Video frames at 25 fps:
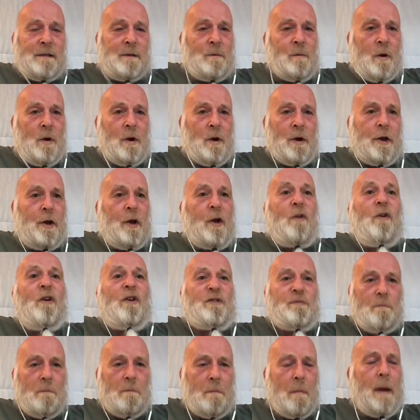doesn't work
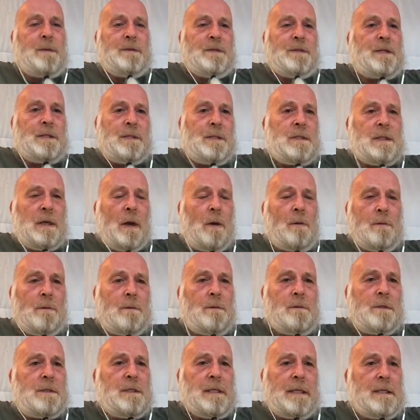across most
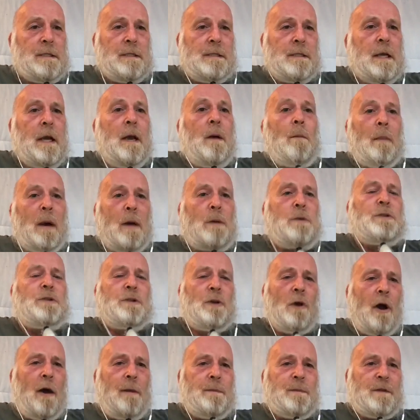consultancies, most
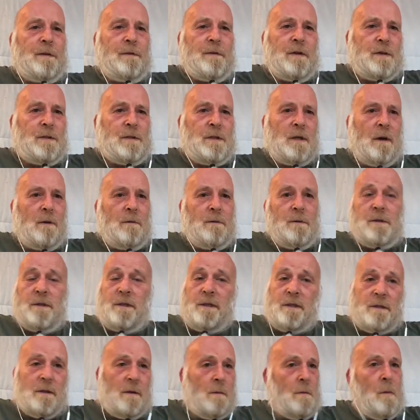types of
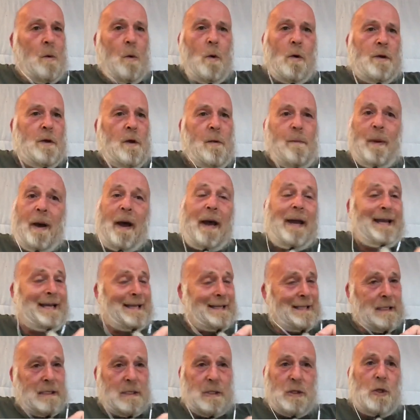consultancies. The more you
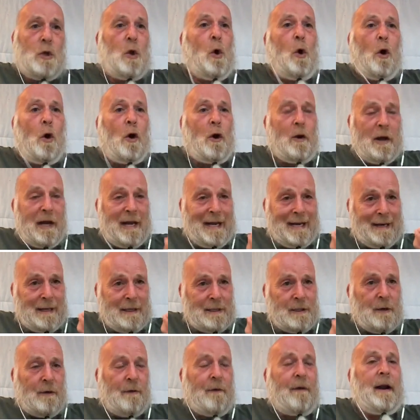pay is not in
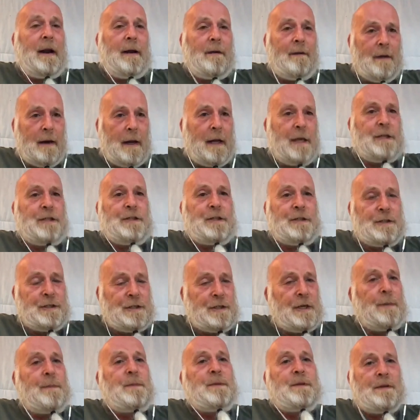a direct
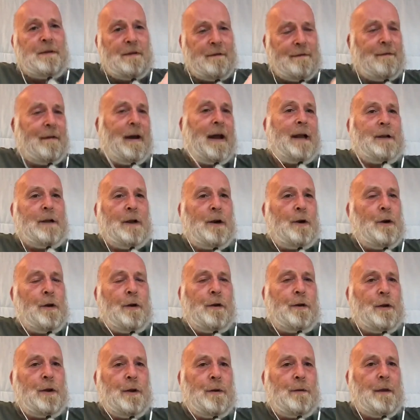relationship to the value
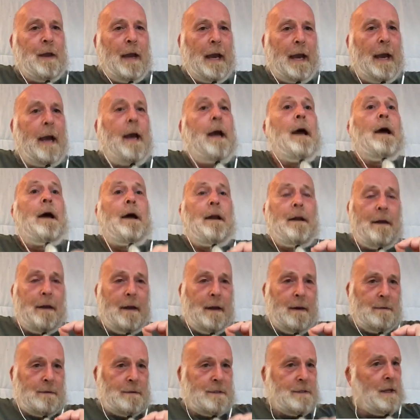that you get.
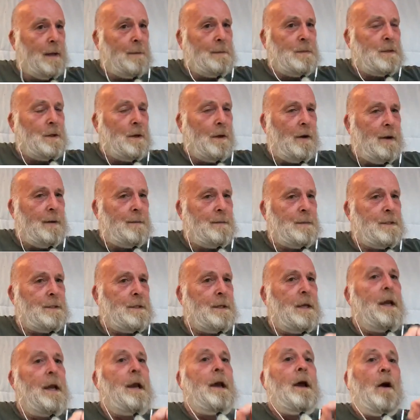Now,
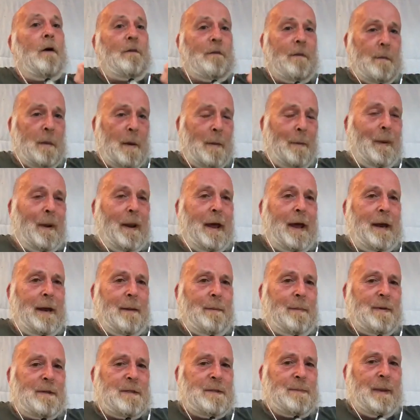sometimes, from a
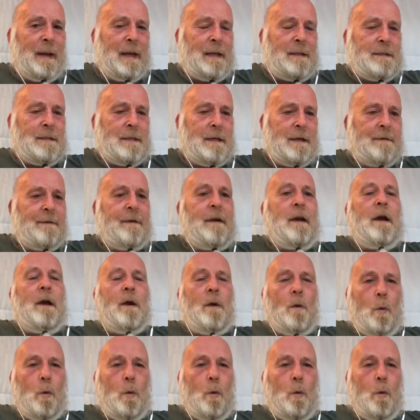planning perspective,